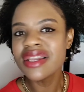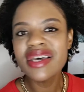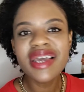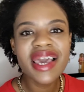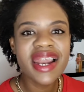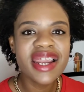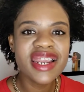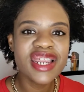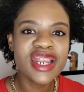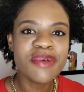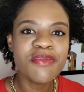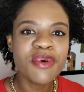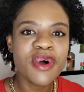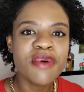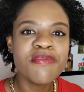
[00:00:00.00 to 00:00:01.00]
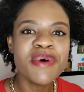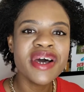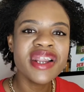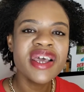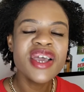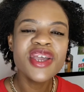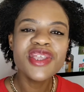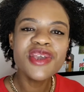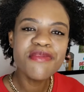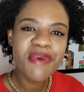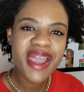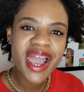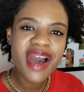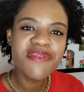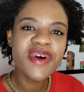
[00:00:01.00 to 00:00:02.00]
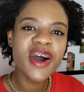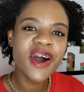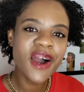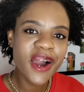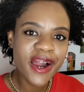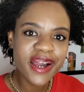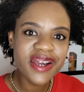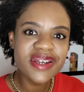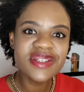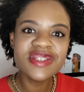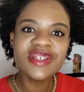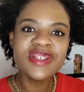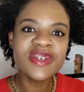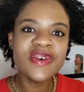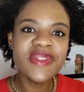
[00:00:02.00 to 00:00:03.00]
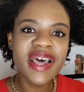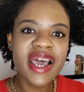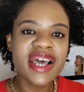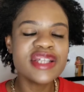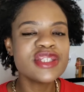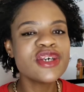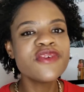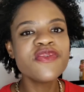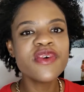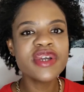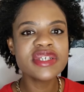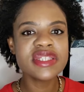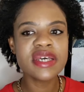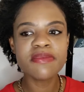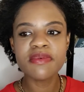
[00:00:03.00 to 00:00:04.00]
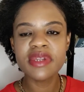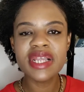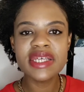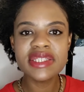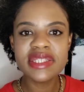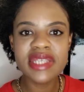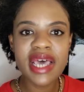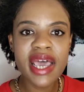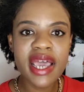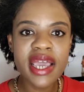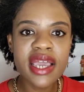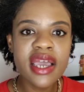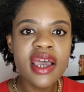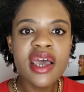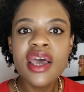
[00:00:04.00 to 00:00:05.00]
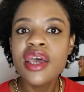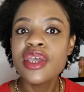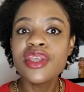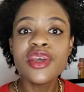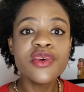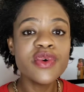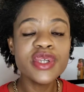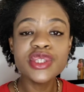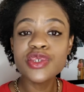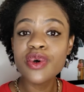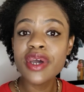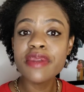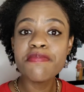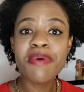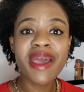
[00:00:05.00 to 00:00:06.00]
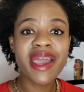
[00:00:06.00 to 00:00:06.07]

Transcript: look at it anymore, but you may have a heart to do that. So for example, let's say you enjoyed